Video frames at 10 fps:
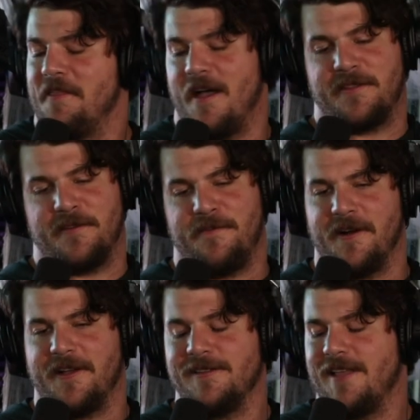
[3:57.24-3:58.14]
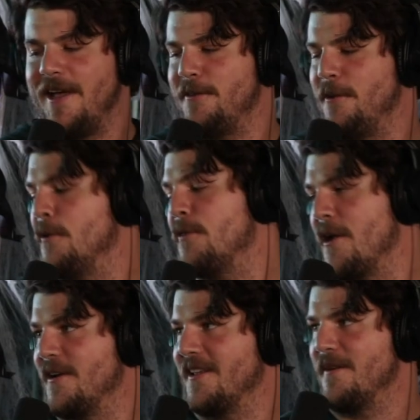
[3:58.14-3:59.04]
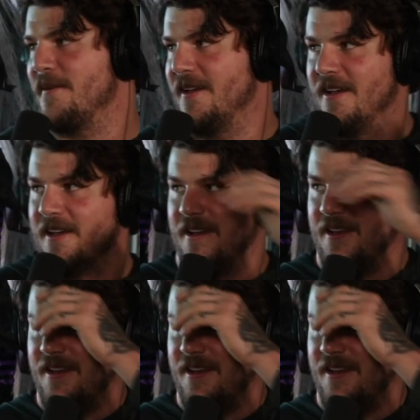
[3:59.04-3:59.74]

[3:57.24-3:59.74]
the fucking dude. Day. When dude, Chucky was out back in the day